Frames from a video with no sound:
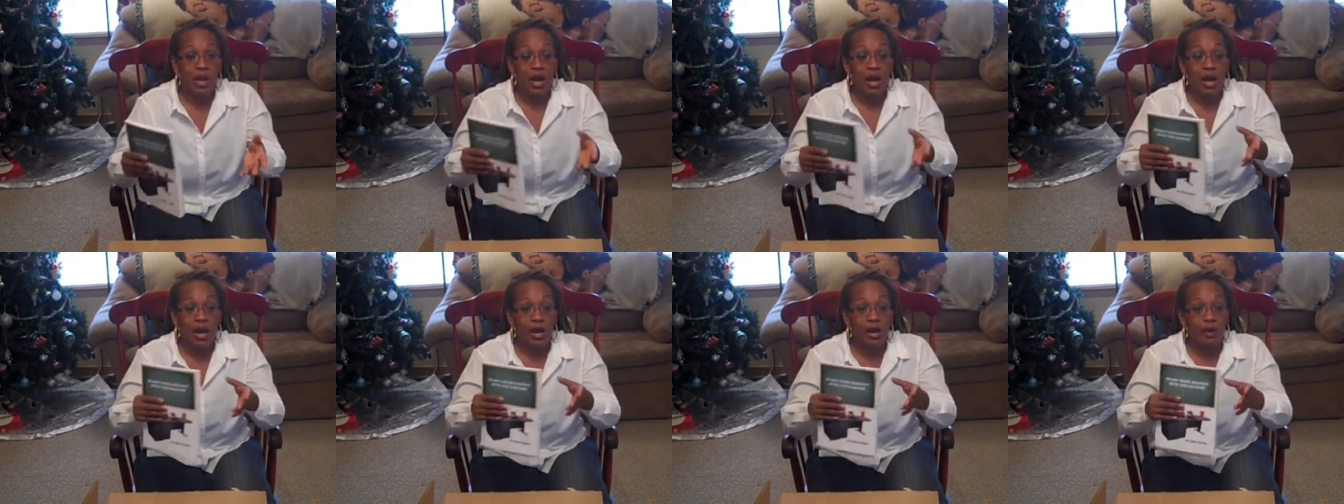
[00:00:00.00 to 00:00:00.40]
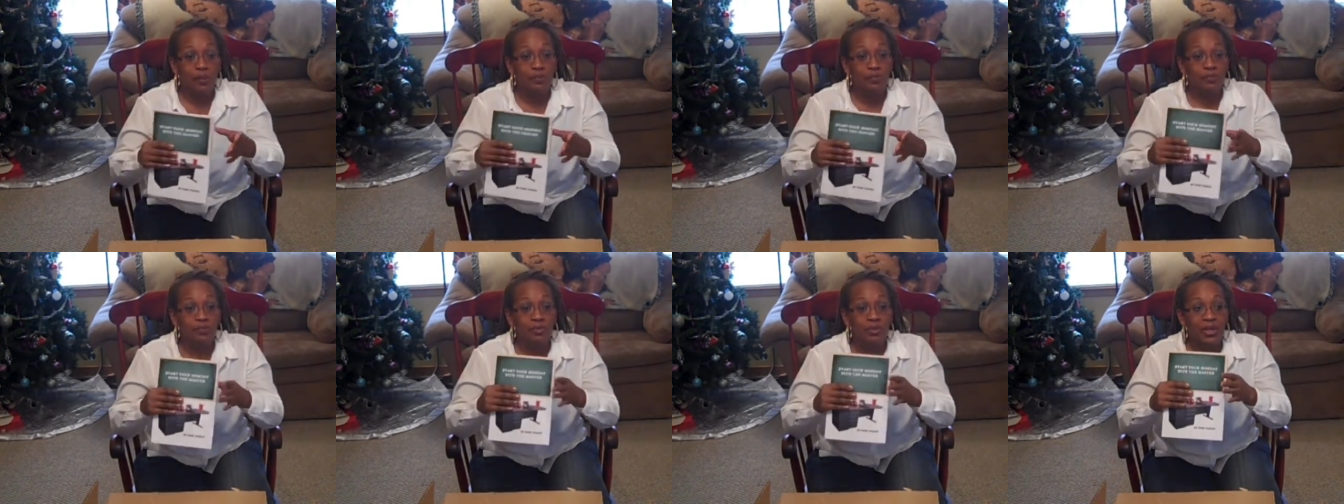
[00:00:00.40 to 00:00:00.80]

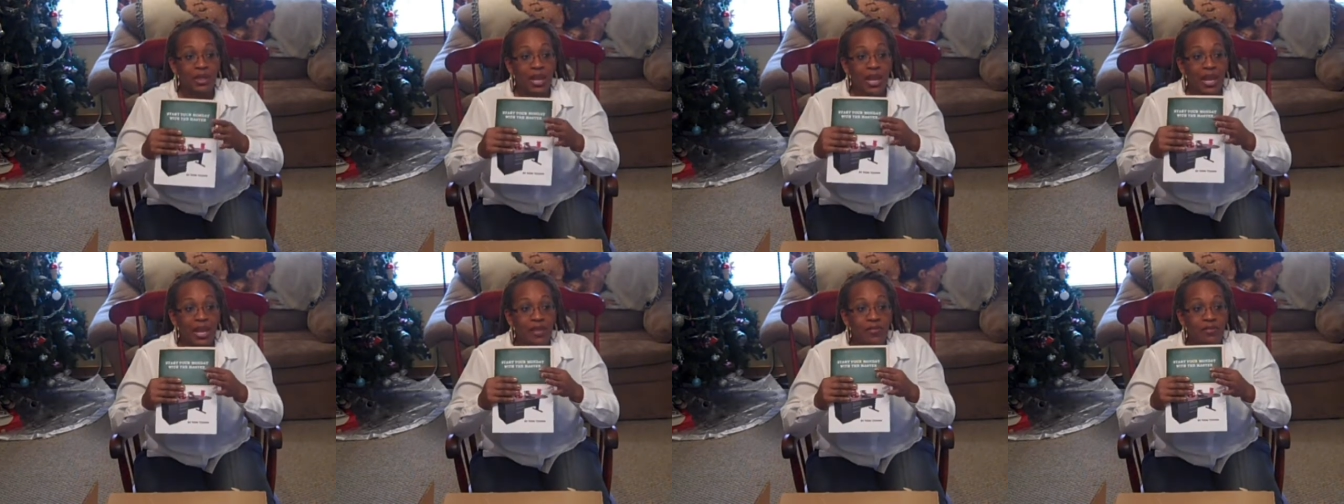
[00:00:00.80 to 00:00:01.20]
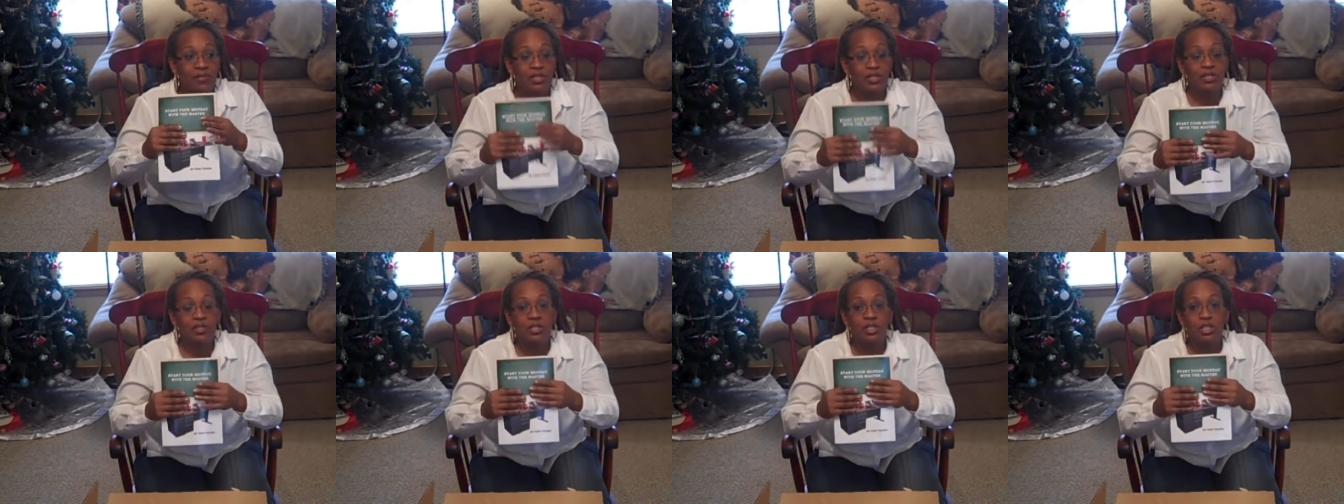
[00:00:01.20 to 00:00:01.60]
Um, and
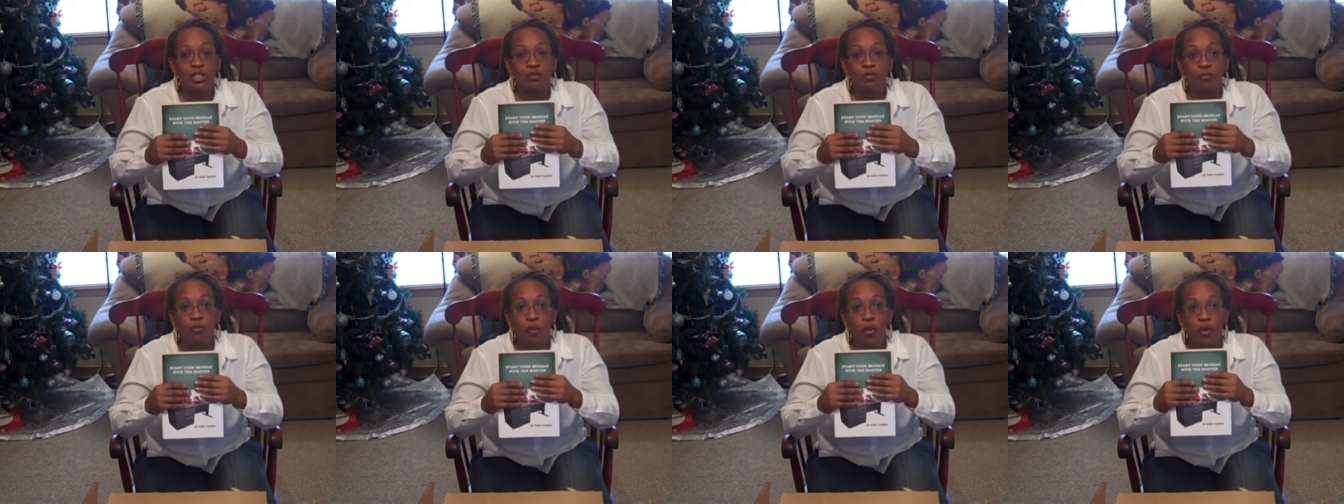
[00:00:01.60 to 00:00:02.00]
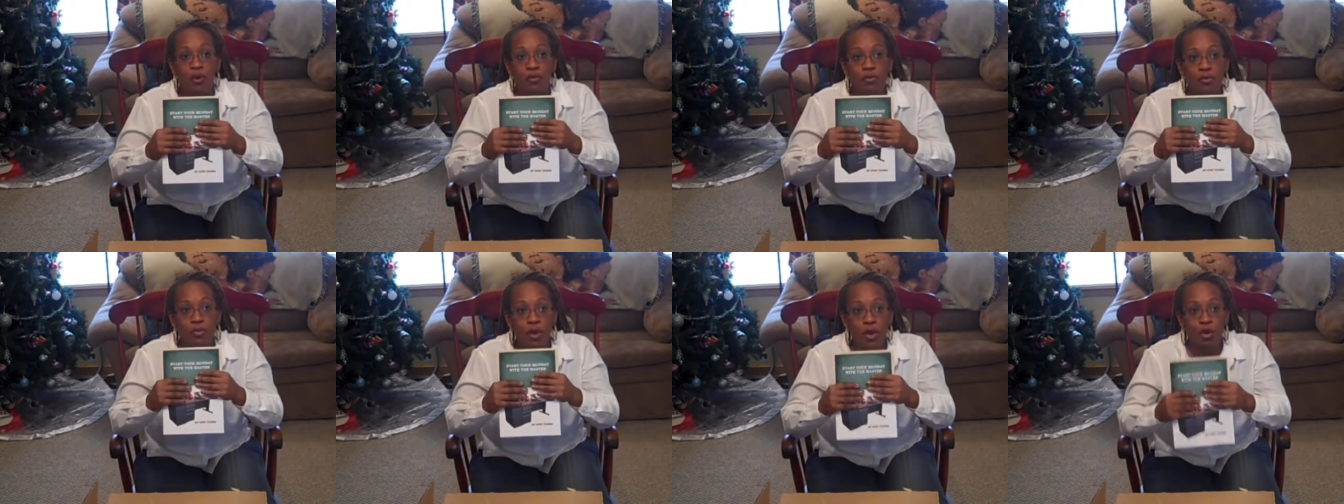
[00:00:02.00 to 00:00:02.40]
this is for
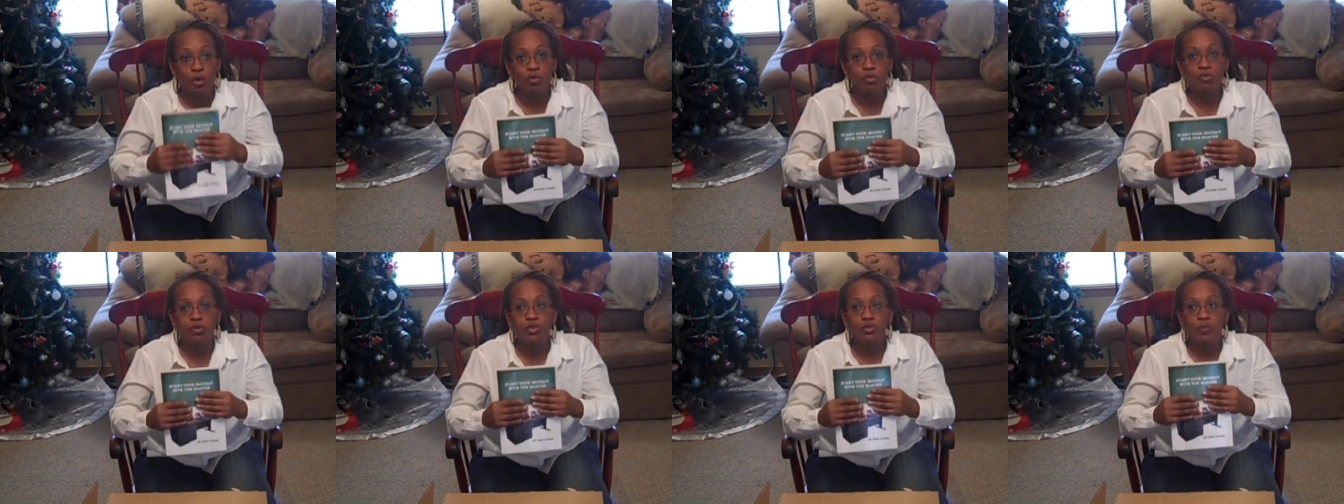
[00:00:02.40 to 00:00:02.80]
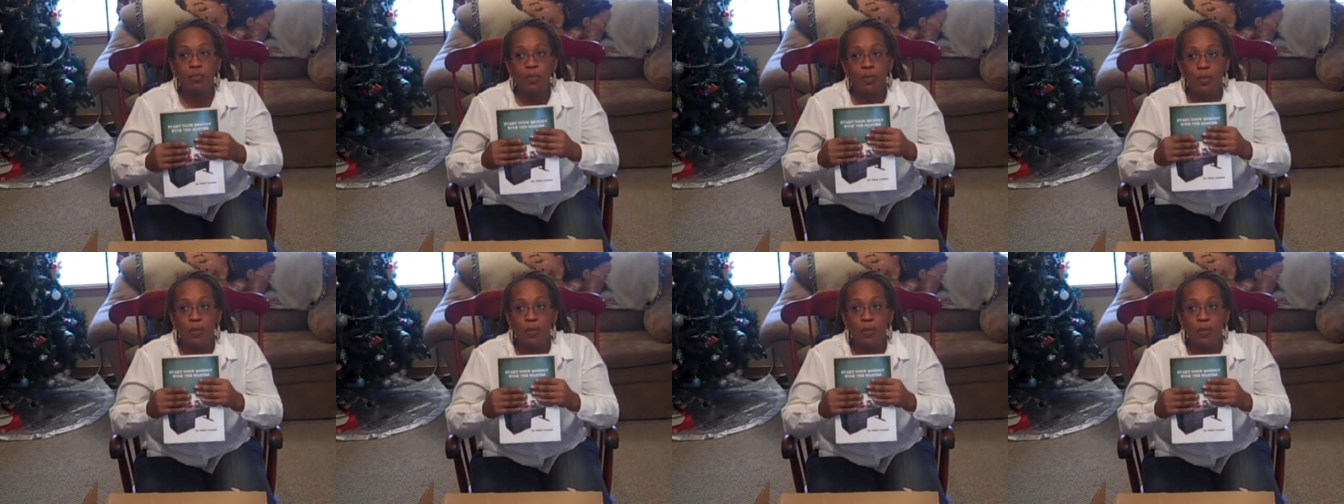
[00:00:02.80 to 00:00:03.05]
those